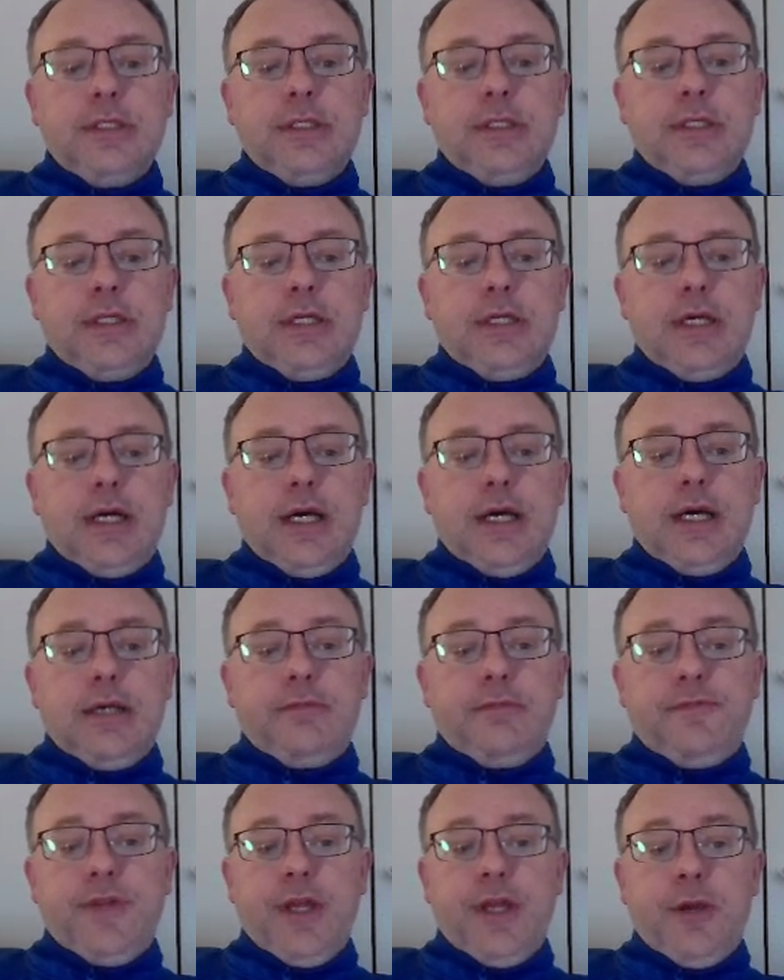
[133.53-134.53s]

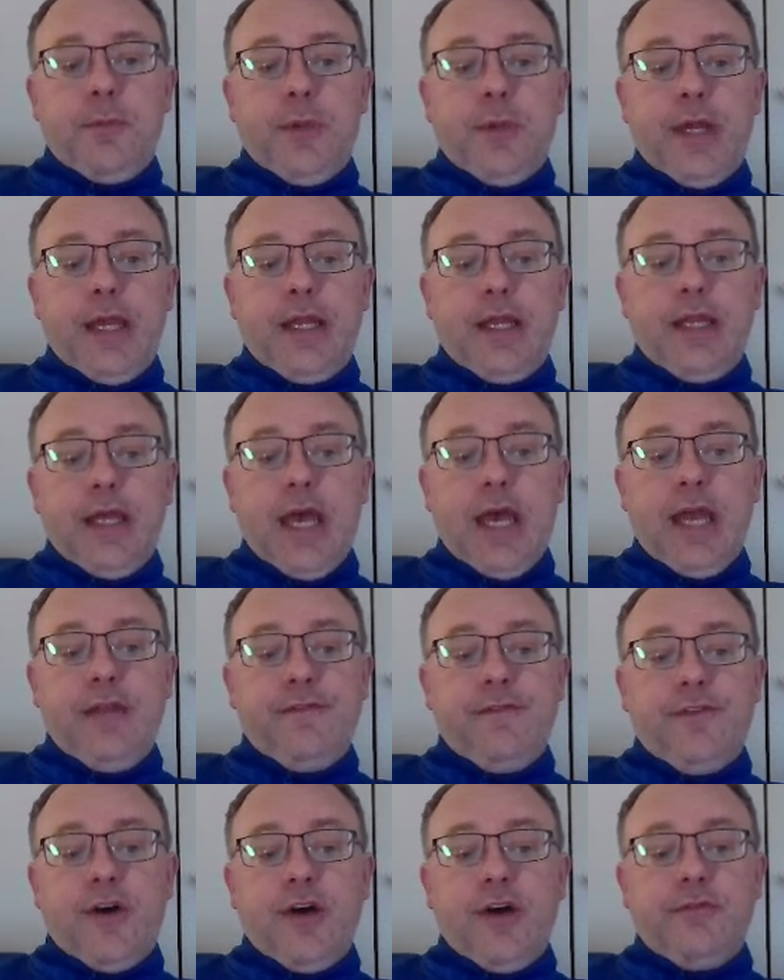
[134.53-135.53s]
Theo played
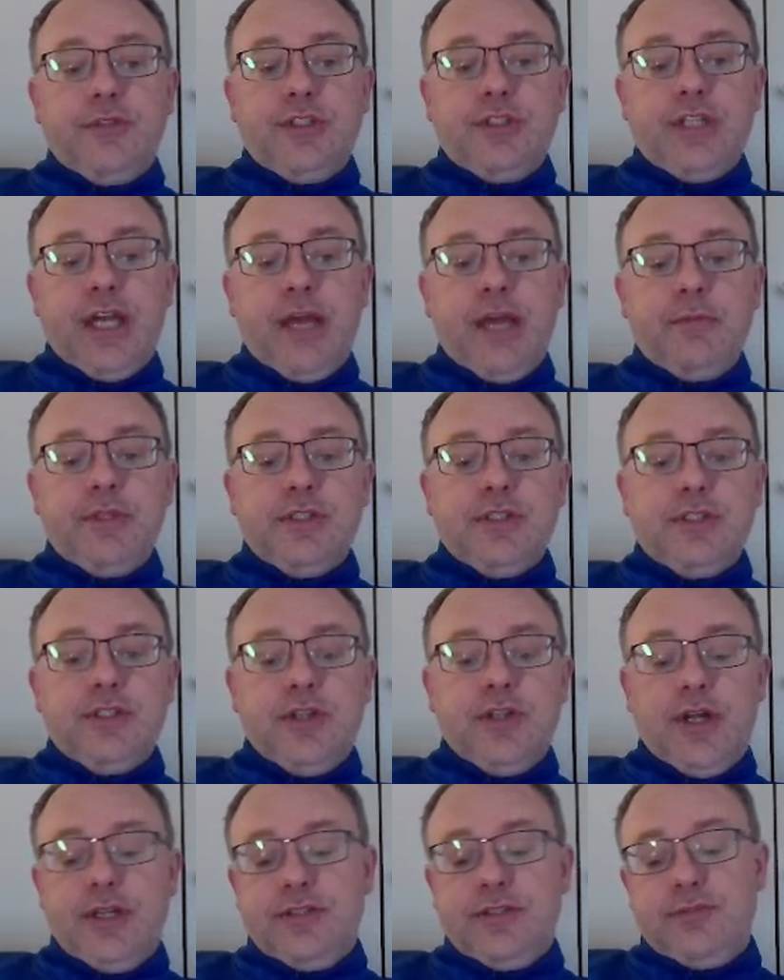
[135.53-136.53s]
A5, which came as a
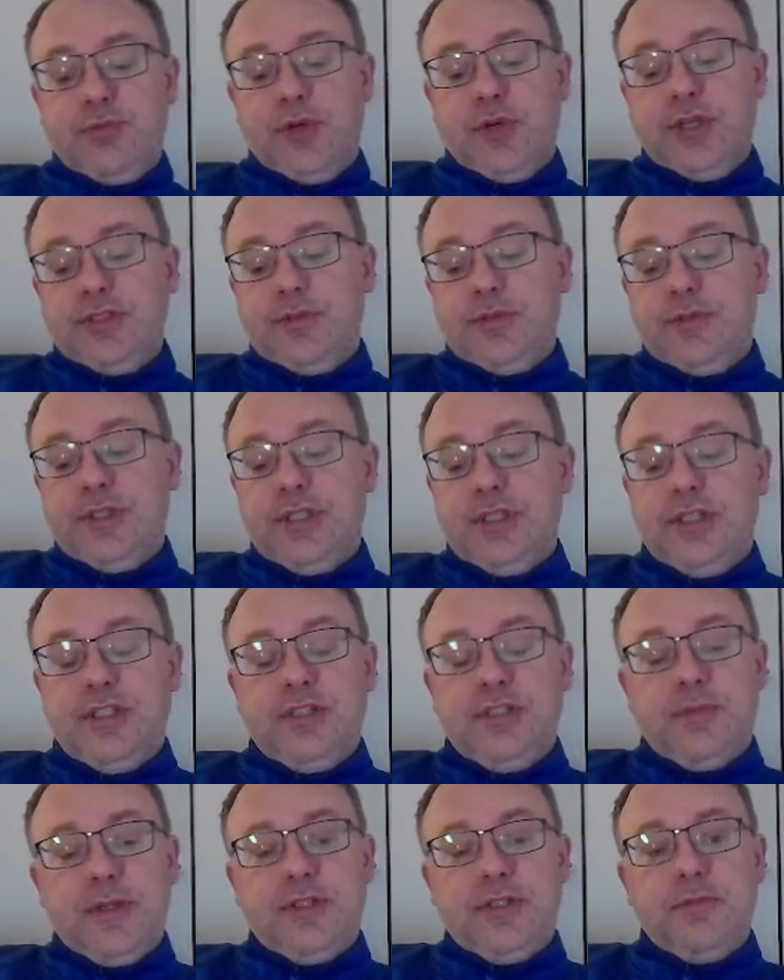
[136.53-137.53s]
slight surprise. I was
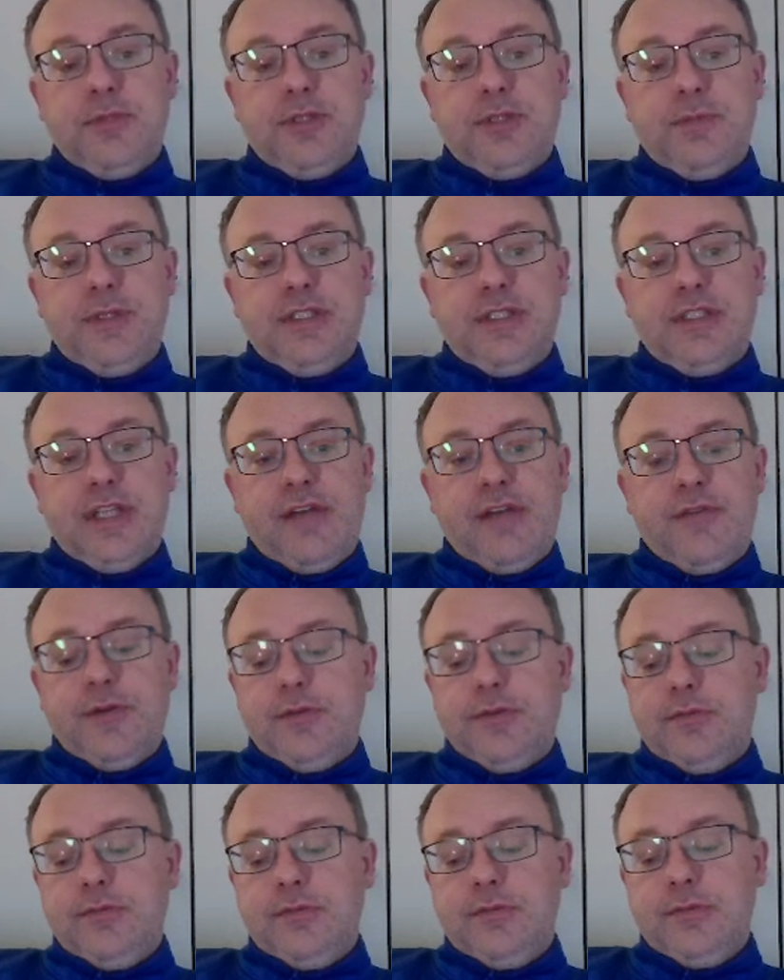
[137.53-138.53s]
expecting Bishop E7.